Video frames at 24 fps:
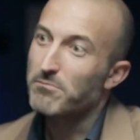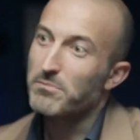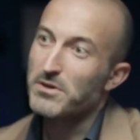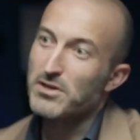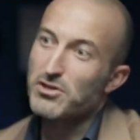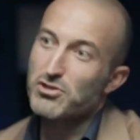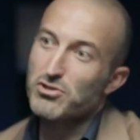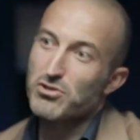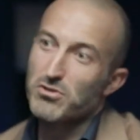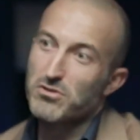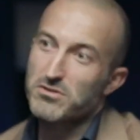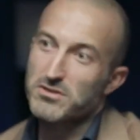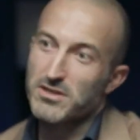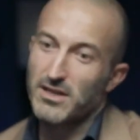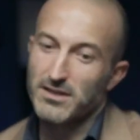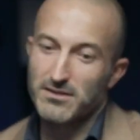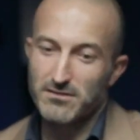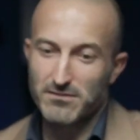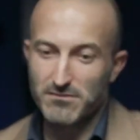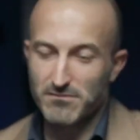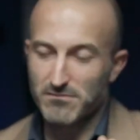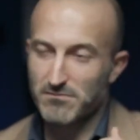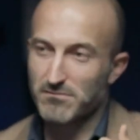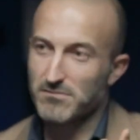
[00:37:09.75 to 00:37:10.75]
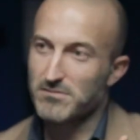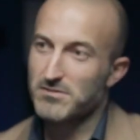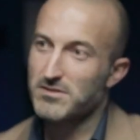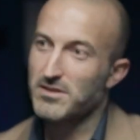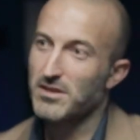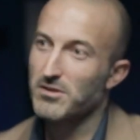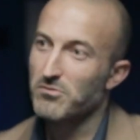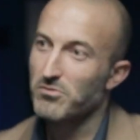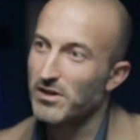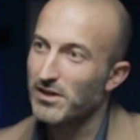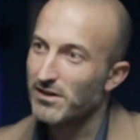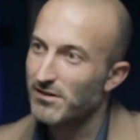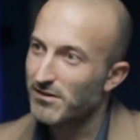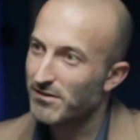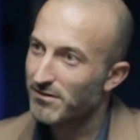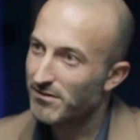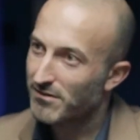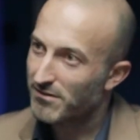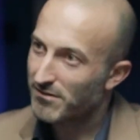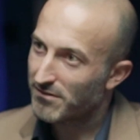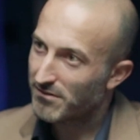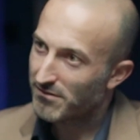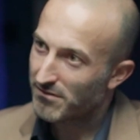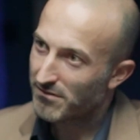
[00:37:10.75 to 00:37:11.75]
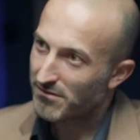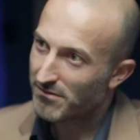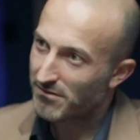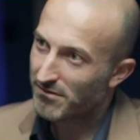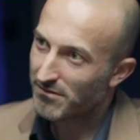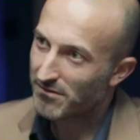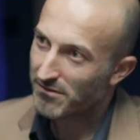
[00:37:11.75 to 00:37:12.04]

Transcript: be sure that they